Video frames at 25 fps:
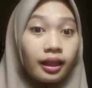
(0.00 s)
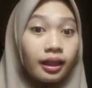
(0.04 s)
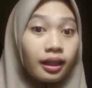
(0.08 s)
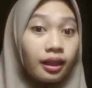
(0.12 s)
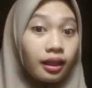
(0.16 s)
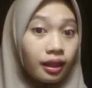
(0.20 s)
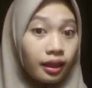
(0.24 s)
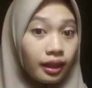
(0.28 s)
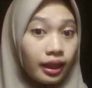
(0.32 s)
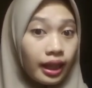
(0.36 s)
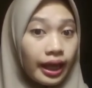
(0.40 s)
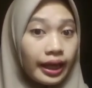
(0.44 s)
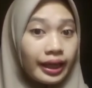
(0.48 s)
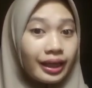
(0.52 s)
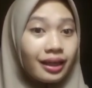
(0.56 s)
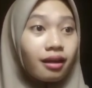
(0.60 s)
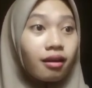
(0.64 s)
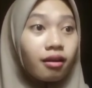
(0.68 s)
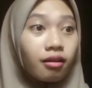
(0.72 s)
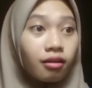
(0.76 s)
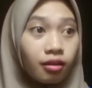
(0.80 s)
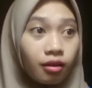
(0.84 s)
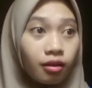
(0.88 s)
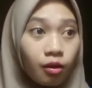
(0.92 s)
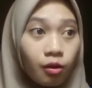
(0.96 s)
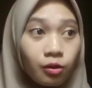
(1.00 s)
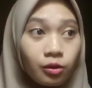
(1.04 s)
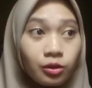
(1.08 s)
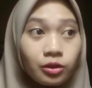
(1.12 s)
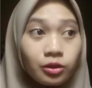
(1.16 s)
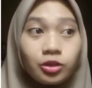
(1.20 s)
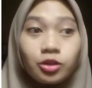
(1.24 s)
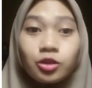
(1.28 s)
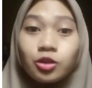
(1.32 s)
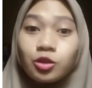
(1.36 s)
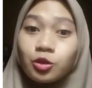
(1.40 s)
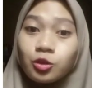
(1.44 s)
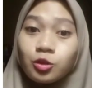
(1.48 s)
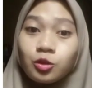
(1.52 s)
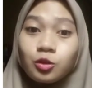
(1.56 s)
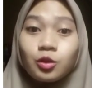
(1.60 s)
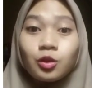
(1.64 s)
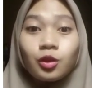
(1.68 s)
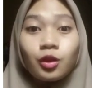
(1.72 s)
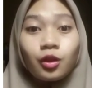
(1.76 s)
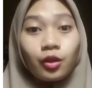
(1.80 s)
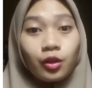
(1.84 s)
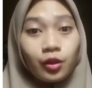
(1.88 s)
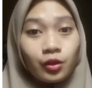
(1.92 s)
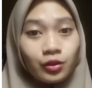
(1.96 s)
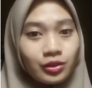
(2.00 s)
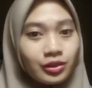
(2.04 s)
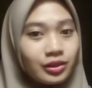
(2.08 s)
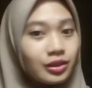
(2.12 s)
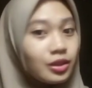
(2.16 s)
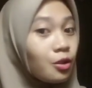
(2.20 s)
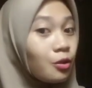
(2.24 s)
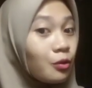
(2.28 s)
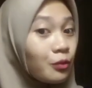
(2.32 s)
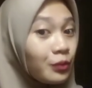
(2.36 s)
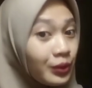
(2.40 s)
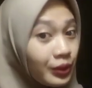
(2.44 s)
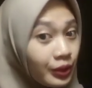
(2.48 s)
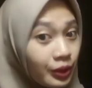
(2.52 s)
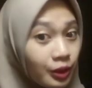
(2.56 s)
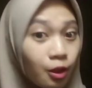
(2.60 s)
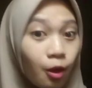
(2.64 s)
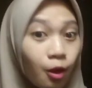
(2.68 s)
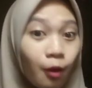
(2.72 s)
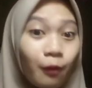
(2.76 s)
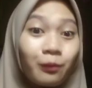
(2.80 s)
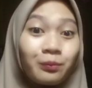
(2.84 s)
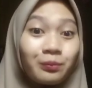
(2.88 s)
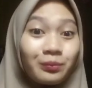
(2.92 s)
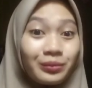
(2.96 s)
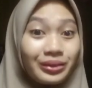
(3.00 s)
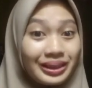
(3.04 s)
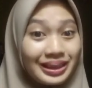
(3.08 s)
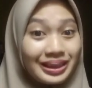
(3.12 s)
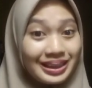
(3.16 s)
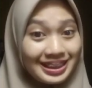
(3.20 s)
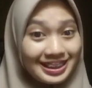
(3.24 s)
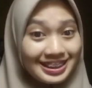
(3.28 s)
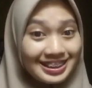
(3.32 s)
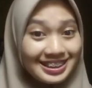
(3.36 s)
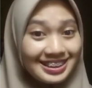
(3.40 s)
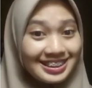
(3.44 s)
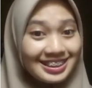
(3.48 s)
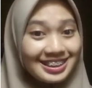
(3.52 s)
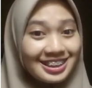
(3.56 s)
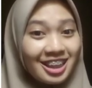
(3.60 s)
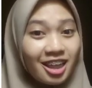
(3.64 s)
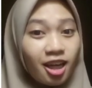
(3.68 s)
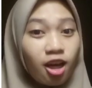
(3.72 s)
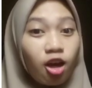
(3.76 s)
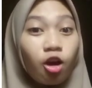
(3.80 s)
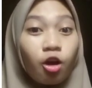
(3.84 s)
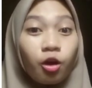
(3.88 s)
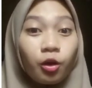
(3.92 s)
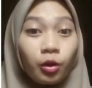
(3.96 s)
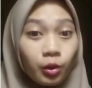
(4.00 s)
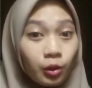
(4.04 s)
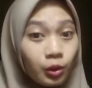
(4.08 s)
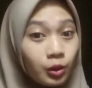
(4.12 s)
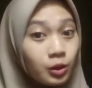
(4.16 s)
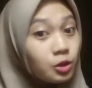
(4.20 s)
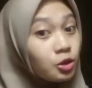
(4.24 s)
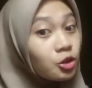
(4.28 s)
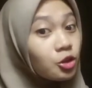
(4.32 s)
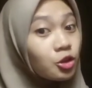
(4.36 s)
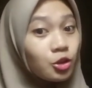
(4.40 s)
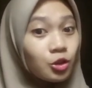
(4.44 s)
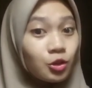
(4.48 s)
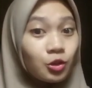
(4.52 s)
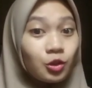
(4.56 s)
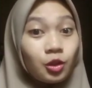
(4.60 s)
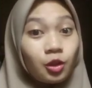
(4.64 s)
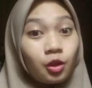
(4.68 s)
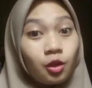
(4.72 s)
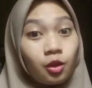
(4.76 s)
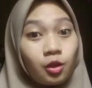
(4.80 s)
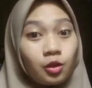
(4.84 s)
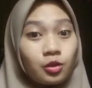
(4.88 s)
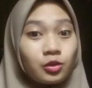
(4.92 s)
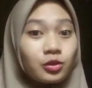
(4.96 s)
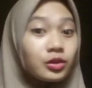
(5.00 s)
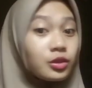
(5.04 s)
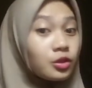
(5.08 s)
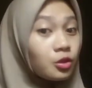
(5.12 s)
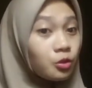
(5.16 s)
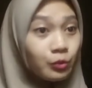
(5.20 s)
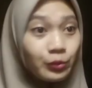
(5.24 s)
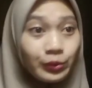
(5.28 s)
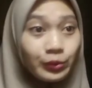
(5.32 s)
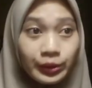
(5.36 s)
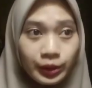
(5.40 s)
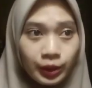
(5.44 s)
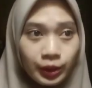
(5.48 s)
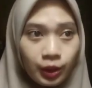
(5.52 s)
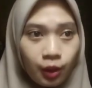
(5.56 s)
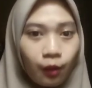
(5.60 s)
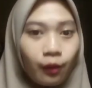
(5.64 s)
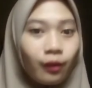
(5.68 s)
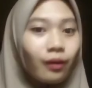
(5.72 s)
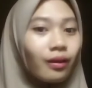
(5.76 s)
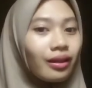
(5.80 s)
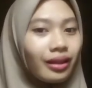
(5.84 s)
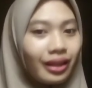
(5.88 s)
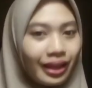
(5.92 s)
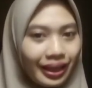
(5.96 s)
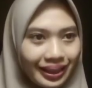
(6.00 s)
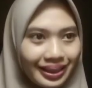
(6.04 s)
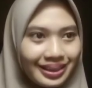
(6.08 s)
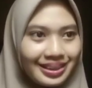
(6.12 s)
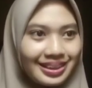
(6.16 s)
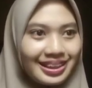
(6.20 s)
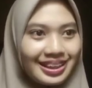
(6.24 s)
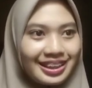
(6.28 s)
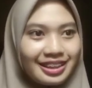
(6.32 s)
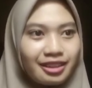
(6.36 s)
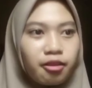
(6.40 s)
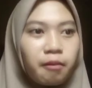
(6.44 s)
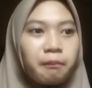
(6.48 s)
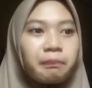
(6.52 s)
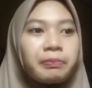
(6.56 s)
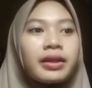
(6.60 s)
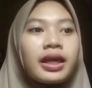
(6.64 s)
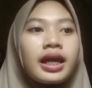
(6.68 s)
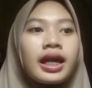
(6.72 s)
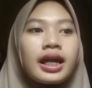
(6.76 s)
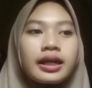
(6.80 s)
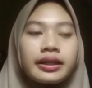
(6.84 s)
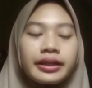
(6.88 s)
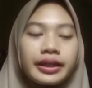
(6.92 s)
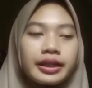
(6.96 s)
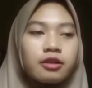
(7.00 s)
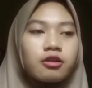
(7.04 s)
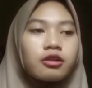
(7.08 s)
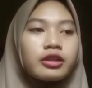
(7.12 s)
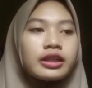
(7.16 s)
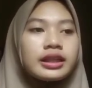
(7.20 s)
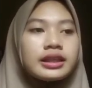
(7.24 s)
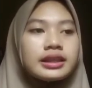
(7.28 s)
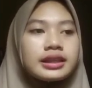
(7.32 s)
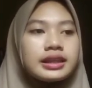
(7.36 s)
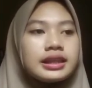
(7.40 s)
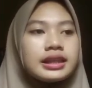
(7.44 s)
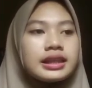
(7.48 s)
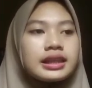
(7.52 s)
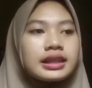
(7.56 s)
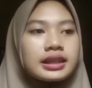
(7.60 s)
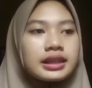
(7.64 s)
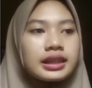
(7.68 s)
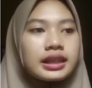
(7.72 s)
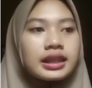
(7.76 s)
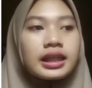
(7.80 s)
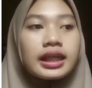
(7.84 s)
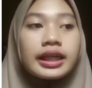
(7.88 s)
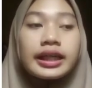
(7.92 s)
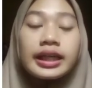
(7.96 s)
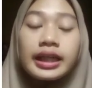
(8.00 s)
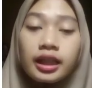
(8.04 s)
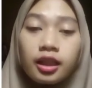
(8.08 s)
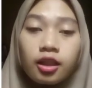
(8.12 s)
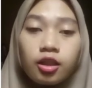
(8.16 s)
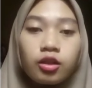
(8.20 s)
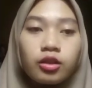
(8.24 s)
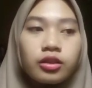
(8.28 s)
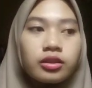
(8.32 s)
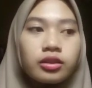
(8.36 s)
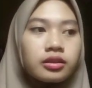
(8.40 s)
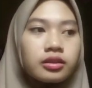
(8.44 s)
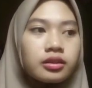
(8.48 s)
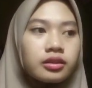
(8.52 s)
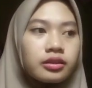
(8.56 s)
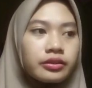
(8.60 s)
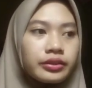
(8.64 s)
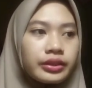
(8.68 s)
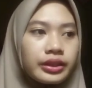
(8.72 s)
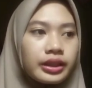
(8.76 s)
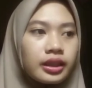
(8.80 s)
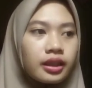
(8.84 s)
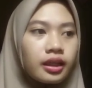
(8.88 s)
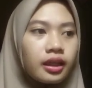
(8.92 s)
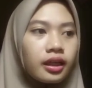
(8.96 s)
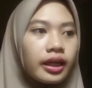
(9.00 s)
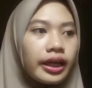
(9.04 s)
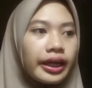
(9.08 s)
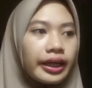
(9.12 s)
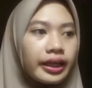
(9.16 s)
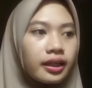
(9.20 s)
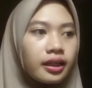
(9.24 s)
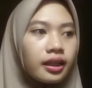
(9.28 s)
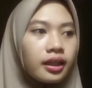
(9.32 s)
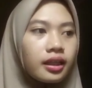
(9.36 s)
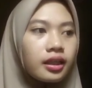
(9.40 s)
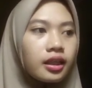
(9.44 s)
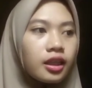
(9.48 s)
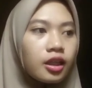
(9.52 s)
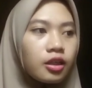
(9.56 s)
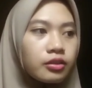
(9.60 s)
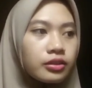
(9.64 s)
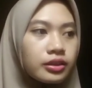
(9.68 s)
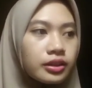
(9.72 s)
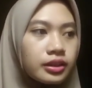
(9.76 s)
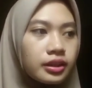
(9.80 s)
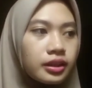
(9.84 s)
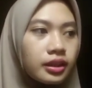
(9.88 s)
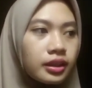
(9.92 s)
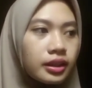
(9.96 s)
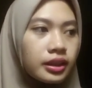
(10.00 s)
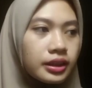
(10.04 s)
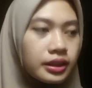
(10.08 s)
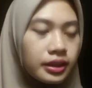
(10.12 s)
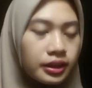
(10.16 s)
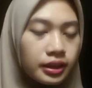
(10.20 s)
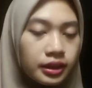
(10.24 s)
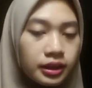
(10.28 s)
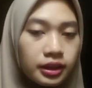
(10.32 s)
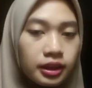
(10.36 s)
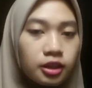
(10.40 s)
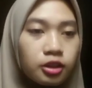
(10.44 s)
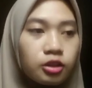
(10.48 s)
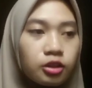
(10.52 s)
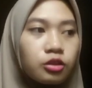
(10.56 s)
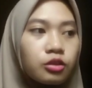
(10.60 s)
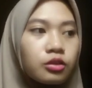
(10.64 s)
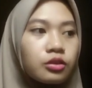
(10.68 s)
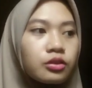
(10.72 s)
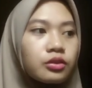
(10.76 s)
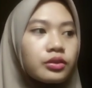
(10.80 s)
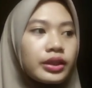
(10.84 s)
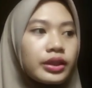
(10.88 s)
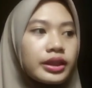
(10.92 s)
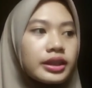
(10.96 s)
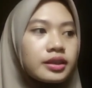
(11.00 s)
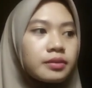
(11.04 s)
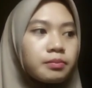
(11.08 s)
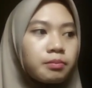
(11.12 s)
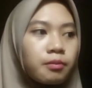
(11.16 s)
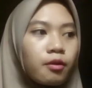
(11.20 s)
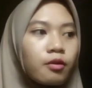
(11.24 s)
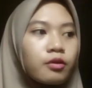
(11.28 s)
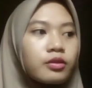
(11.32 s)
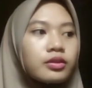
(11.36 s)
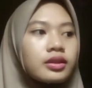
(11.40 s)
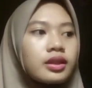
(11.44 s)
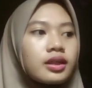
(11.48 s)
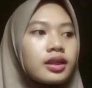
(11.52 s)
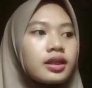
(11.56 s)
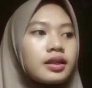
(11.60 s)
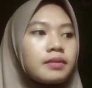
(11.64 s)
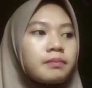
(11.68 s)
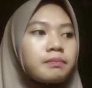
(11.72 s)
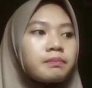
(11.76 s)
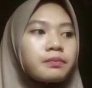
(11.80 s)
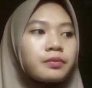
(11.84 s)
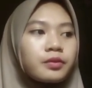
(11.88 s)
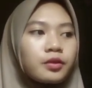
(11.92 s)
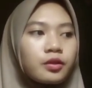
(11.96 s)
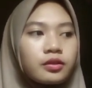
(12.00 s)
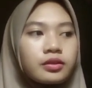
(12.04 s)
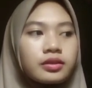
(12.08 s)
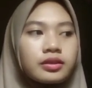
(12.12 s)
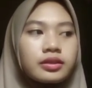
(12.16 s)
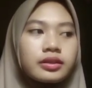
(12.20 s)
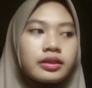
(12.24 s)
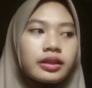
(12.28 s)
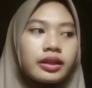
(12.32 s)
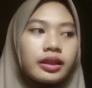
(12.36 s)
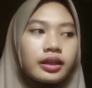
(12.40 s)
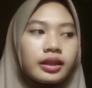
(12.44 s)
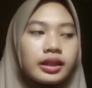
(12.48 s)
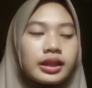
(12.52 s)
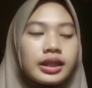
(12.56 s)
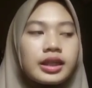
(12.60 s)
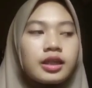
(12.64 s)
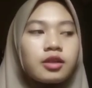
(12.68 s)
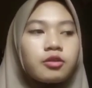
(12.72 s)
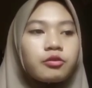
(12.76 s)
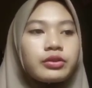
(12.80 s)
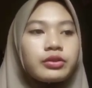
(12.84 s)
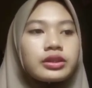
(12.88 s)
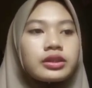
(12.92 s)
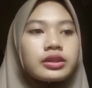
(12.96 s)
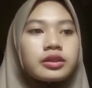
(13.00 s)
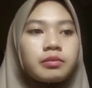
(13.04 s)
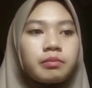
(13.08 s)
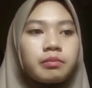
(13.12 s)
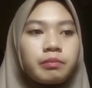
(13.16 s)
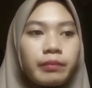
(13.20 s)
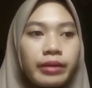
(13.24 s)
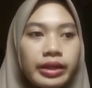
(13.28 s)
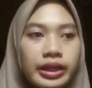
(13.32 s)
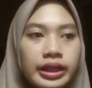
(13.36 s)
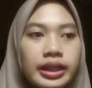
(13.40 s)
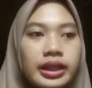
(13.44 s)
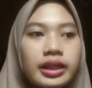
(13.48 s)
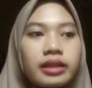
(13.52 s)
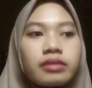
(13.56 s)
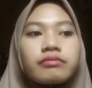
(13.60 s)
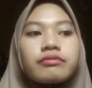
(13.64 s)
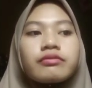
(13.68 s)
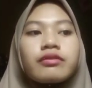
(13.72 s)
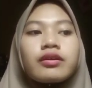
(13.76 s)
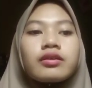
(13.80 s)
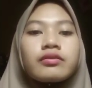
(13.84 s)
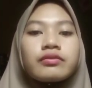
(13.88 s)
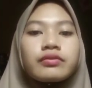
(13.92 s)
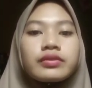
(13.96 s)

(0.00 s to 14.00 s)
Like, "Could you close the window, please?" "Could you close the window?" like that. Recognizing the illusionary act allows the listener to respond appropriately, which may involve